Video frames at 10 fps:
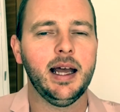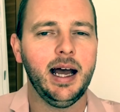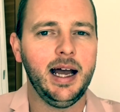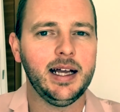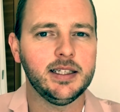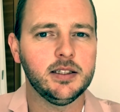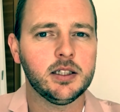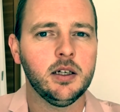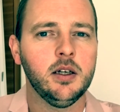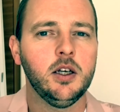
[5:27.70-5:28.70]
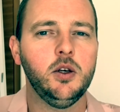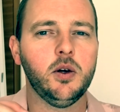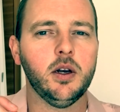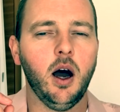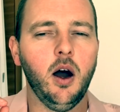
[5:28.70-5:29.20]
and you
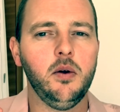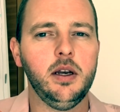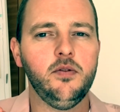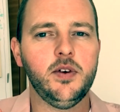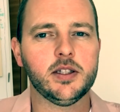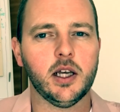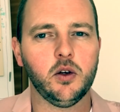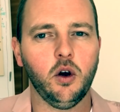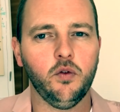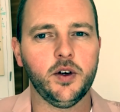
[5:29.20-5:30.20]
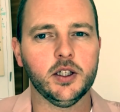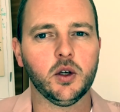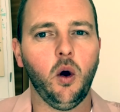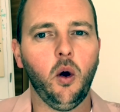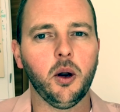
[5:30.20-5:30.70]
can only visit an
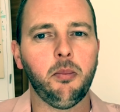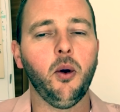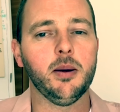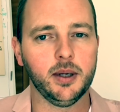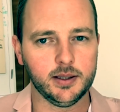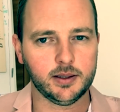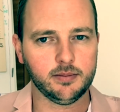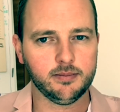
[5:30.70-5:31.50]
office on appointment.